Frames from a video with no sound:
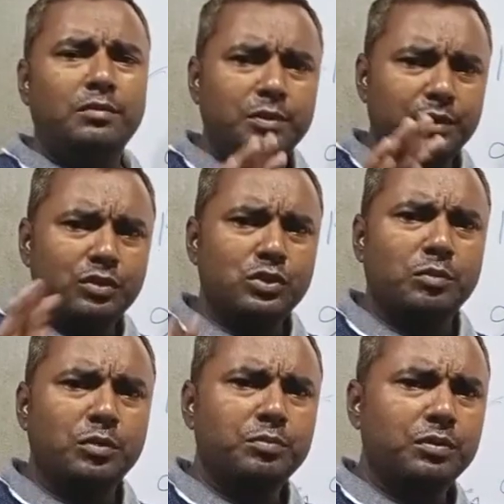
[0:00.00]
I am giving you
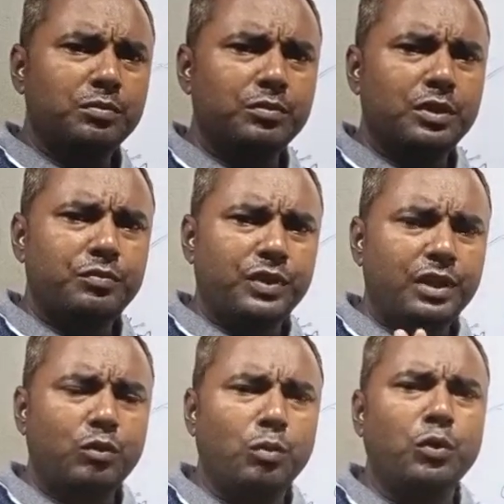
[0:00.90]
some of the
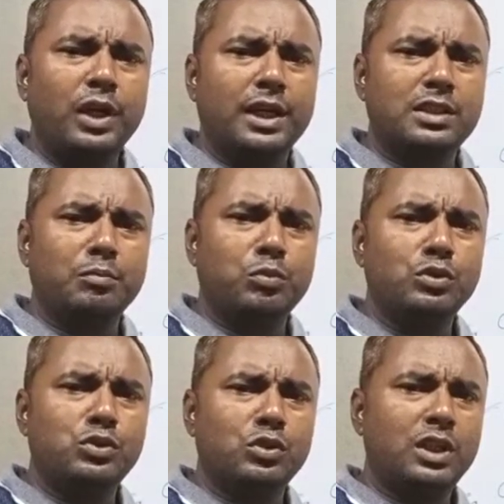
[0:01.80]
very common
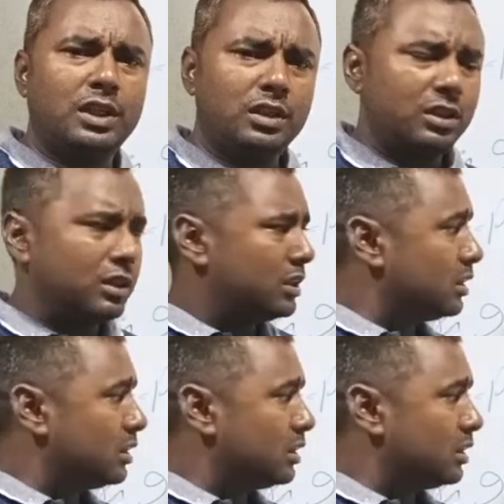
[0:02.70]
examples so that